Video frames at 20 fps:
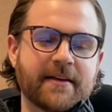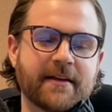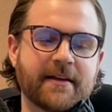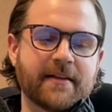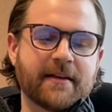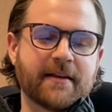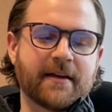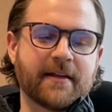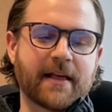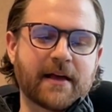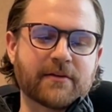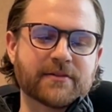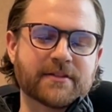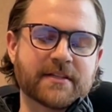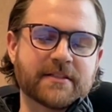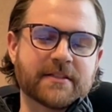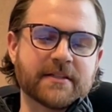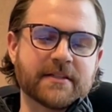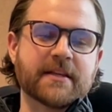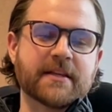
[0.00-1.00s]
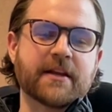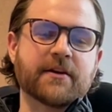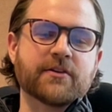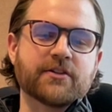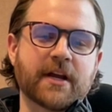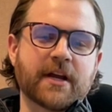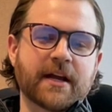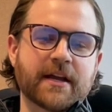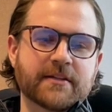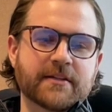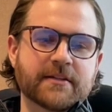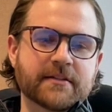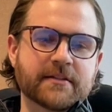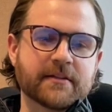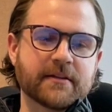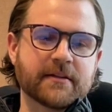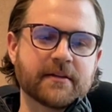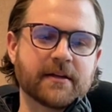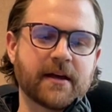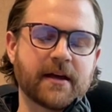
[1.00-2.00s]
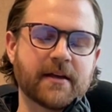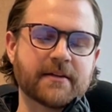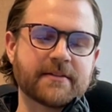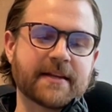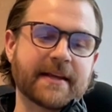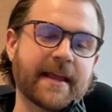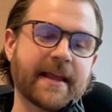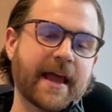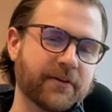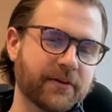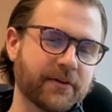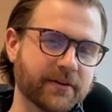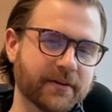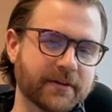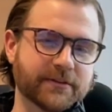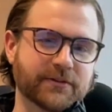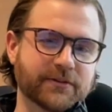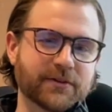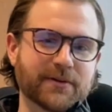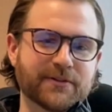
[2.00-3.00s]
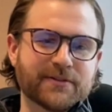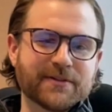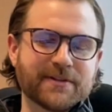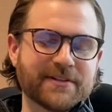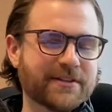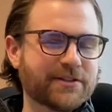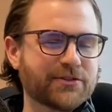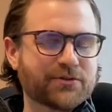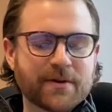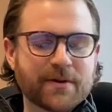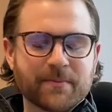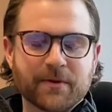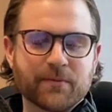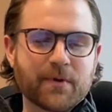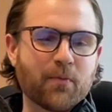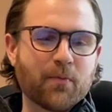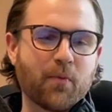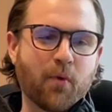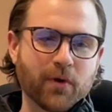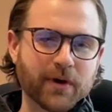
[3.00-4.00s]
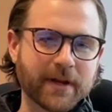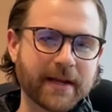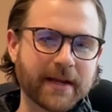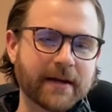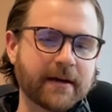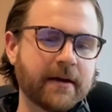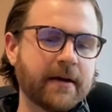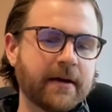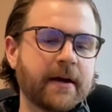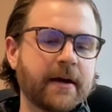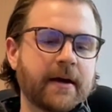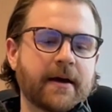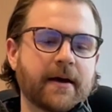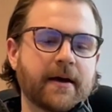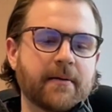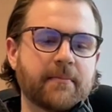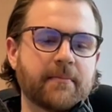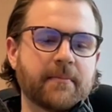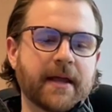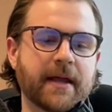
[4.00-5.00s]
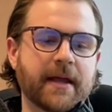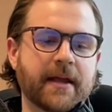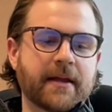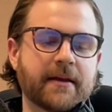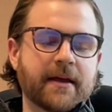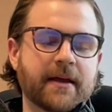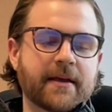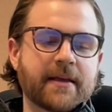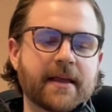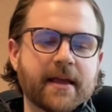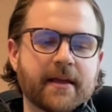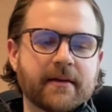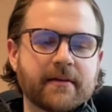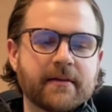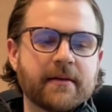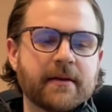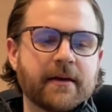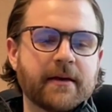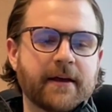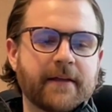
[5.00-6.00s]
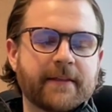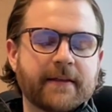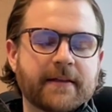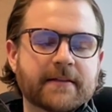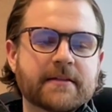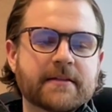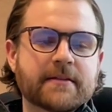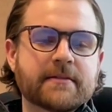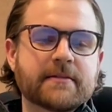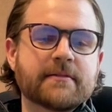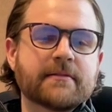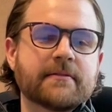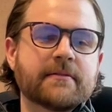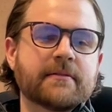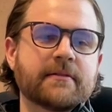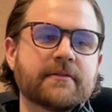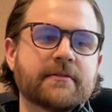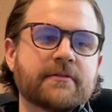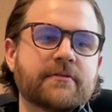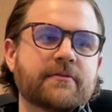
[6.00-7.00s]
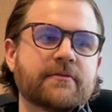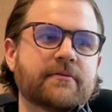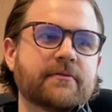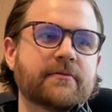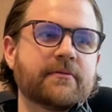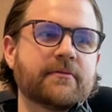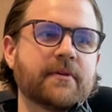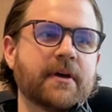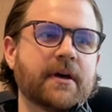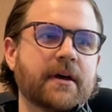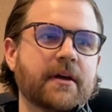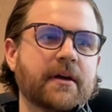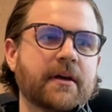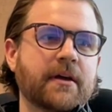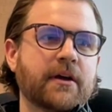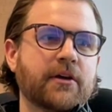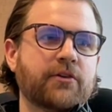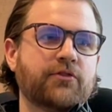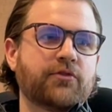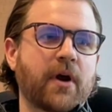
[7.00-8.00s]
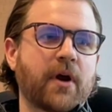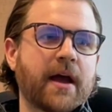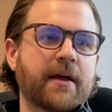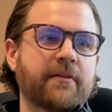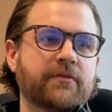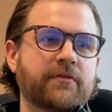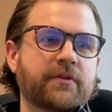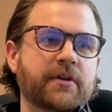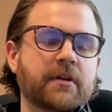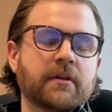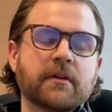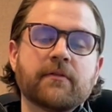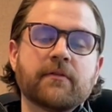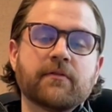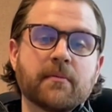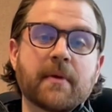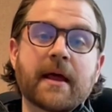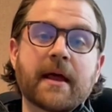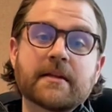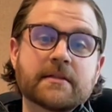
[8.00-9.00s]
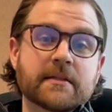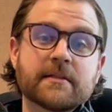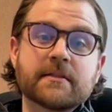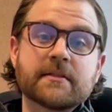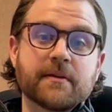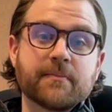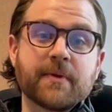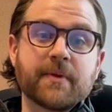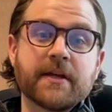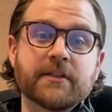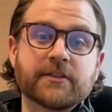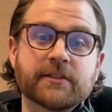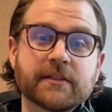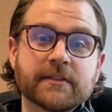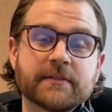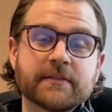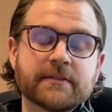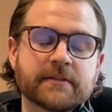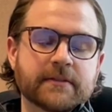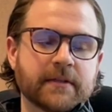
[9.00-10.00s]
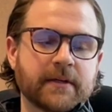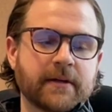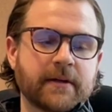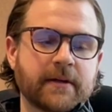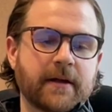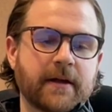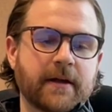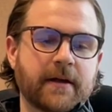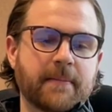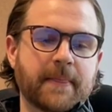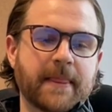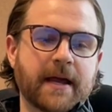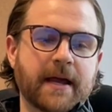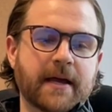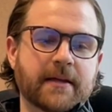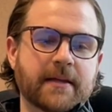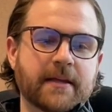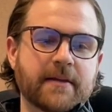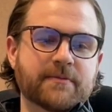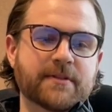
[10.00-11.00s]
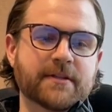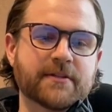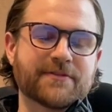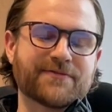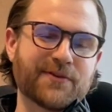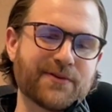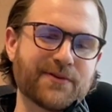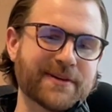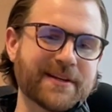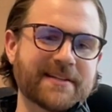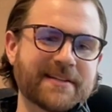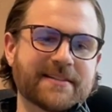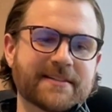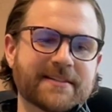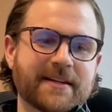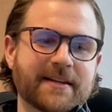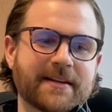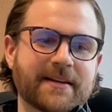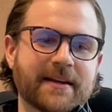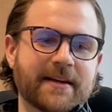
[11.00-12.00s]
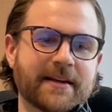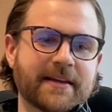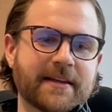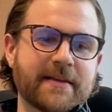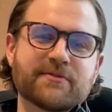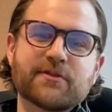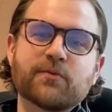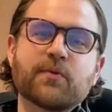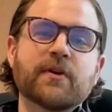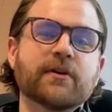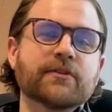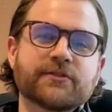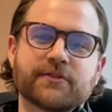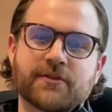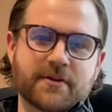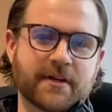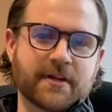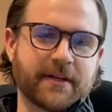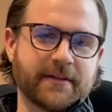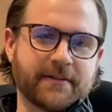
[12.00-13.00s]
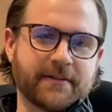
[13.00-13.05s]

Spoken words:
allows us to synergize together. And so it's extremely rewarding. And again, I think it's this drive to deliver medicines to patients that keeps us focused and keeps the wheels turning.